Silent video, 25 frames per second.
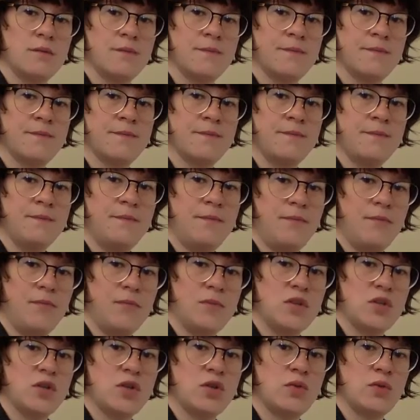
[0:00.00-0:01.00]
Hmm?
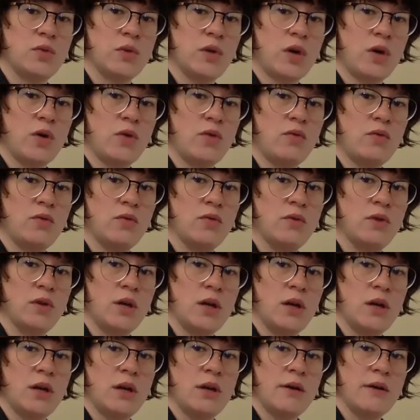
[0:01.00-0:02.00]
Do you know?
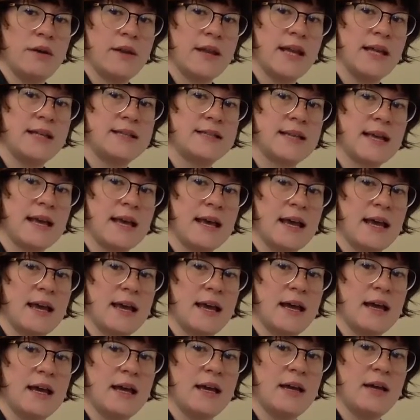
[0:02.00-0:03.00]
That's
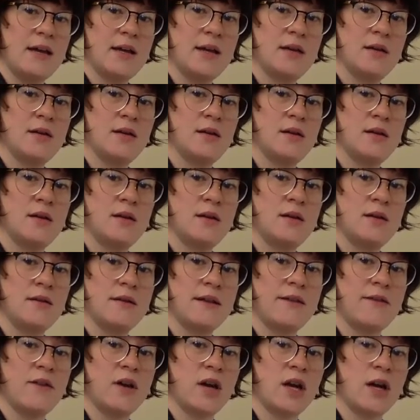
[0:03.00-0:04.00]
A.
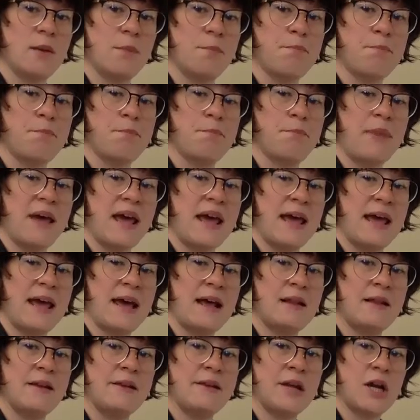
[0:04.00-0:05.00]
They've got a
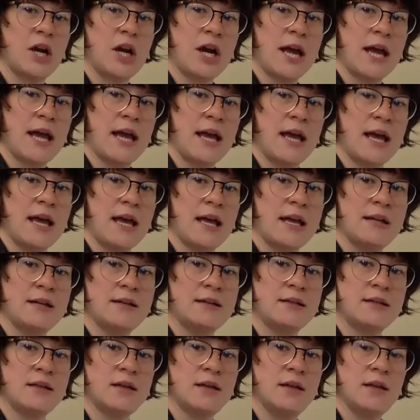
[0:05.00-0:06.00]
pail in their
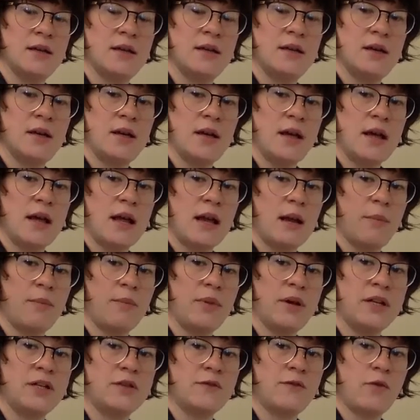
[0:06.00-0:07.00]
hand and
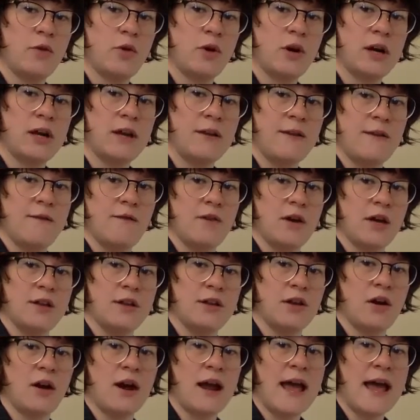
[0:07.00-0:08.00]
a pitchfork, and they've got
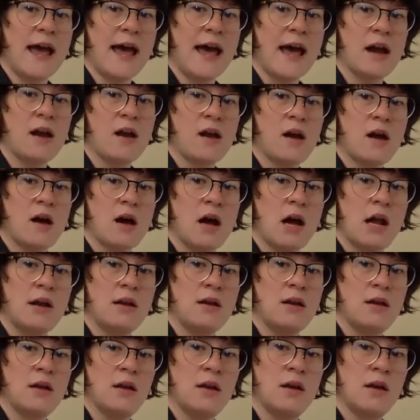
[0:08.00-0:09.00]
their hat
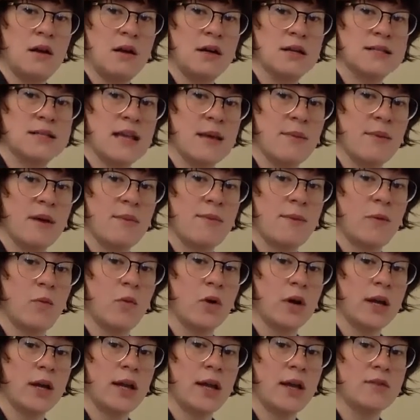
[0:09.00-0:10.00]
on because they might be
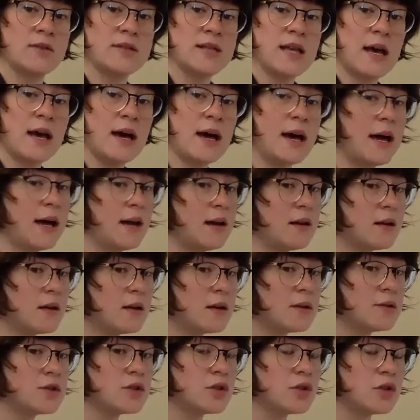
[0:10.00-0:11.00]
working outside.
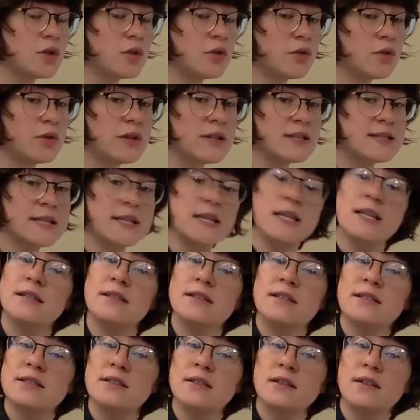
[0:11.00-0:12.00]
Do you know who this
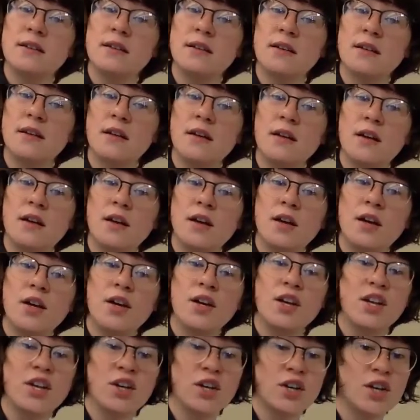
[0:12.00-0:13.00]
is?
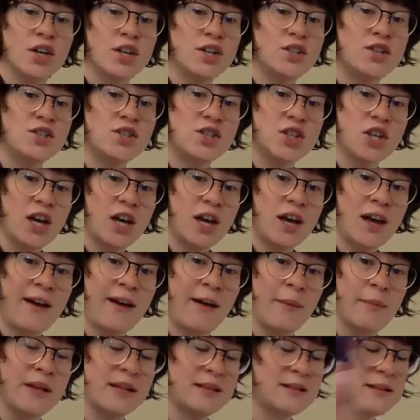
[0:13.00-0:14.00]
Good
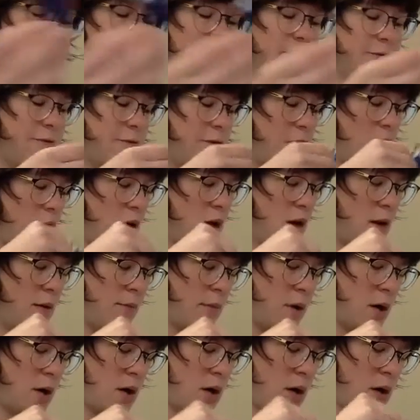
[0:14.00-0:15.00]
job. It's a
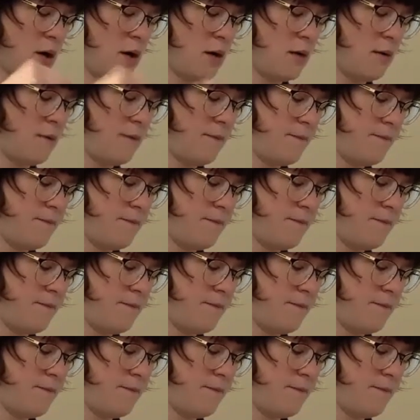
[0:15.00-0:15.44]
farmer.